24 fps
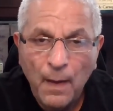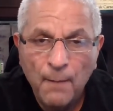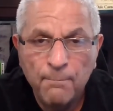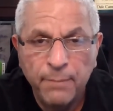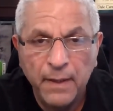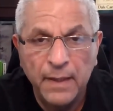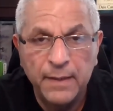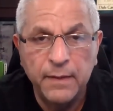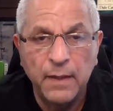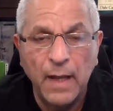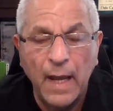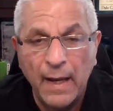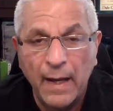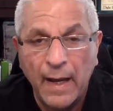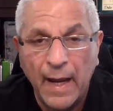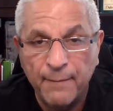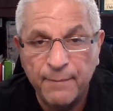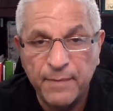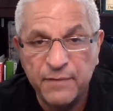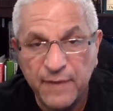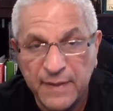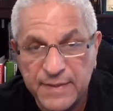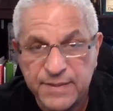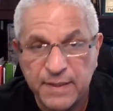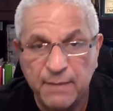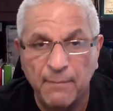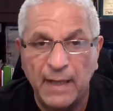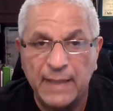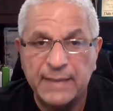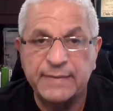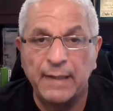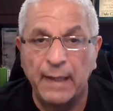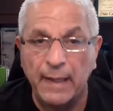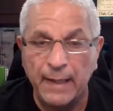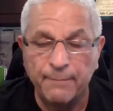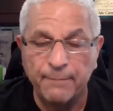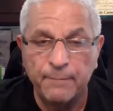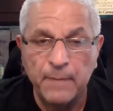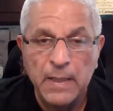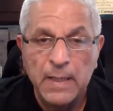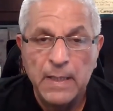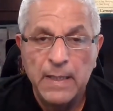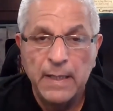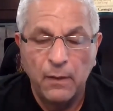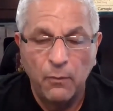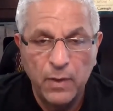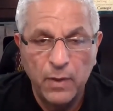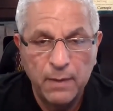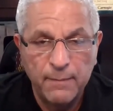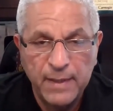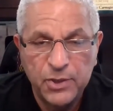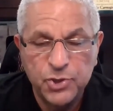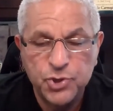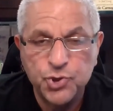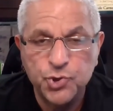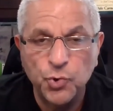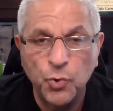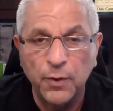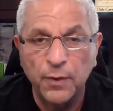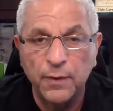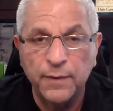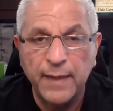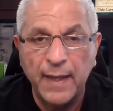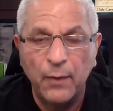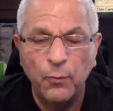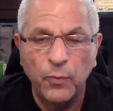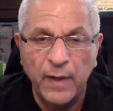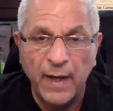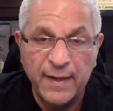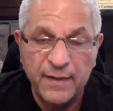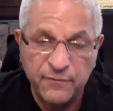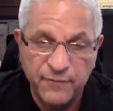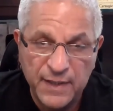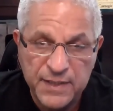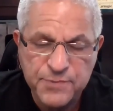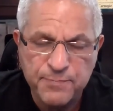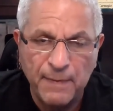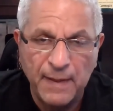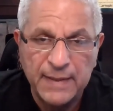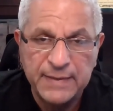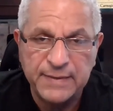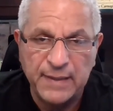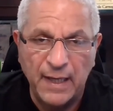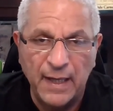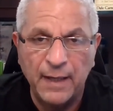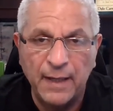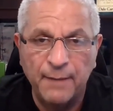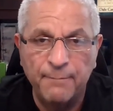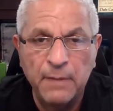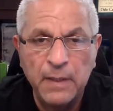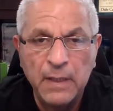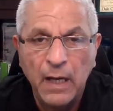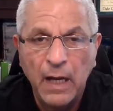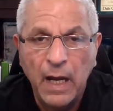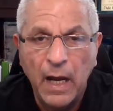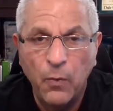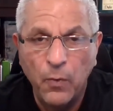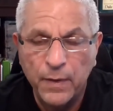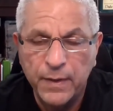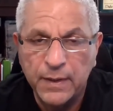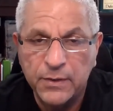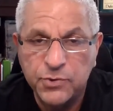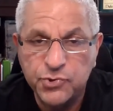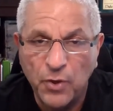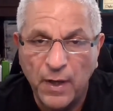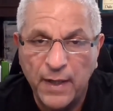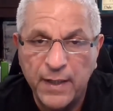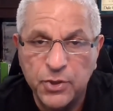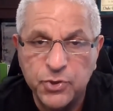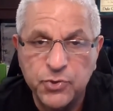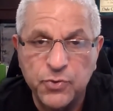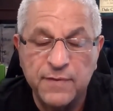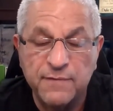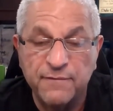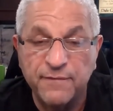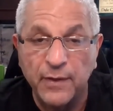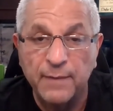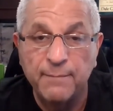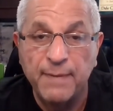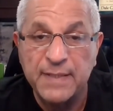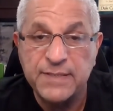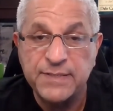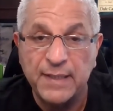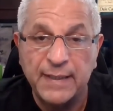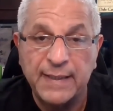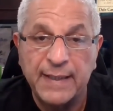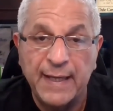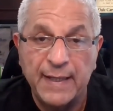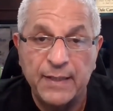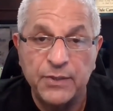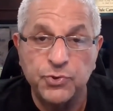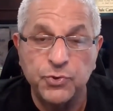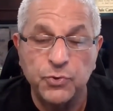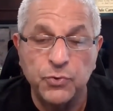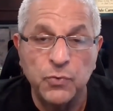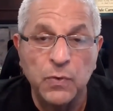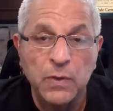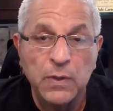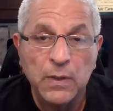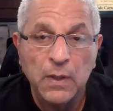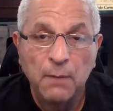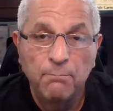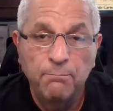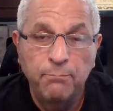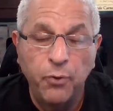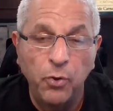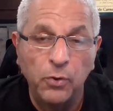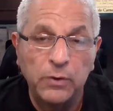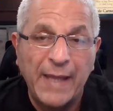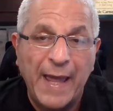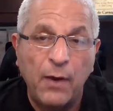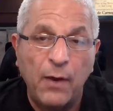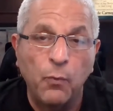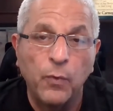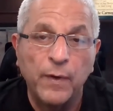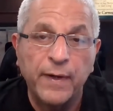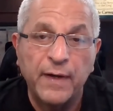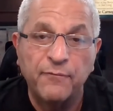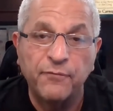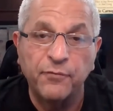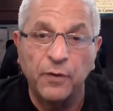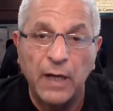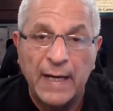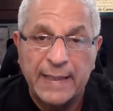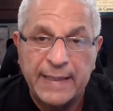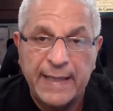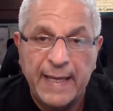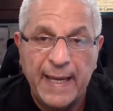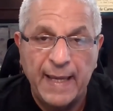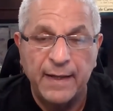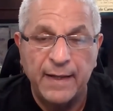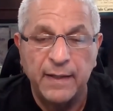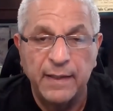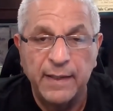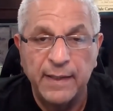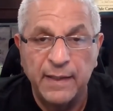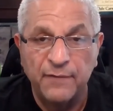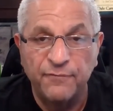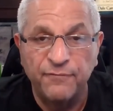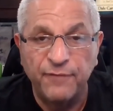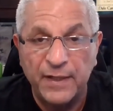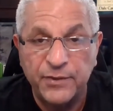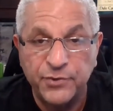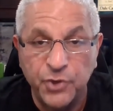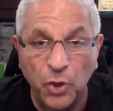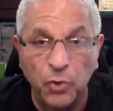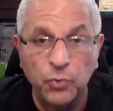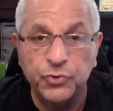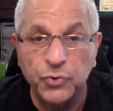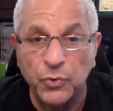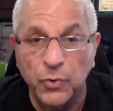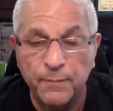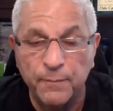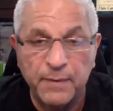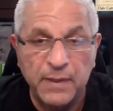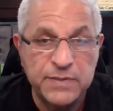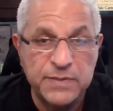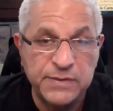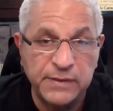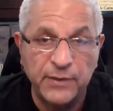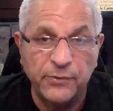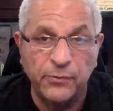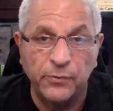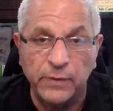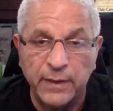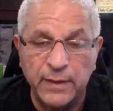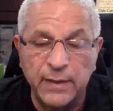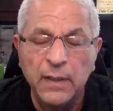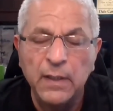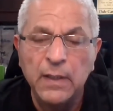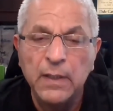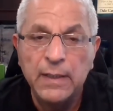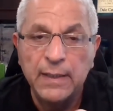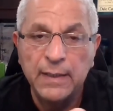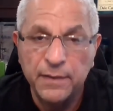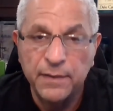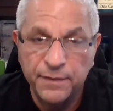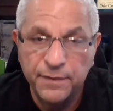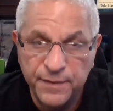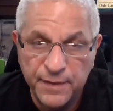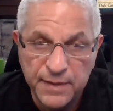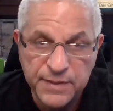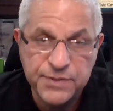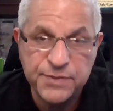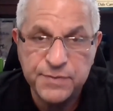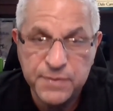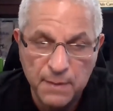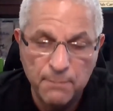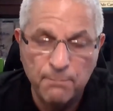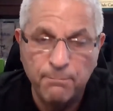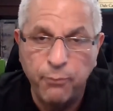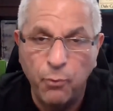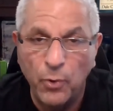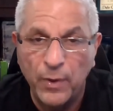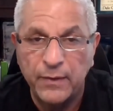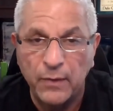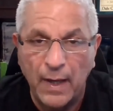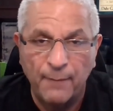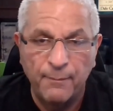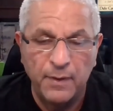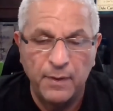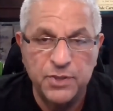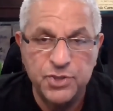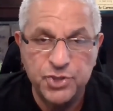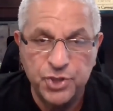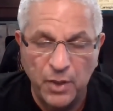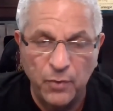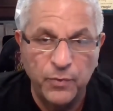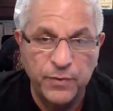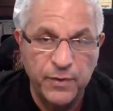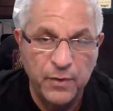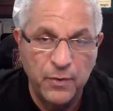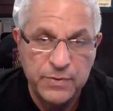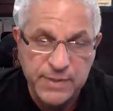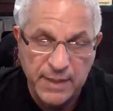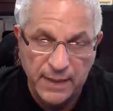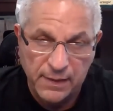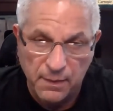but I'm investing my time. And I want to make sure that when I invest my time, I want to try to do the very best I can to pull out whatever I can. And if I don't do it, because literally in this point I'm going to share with you as I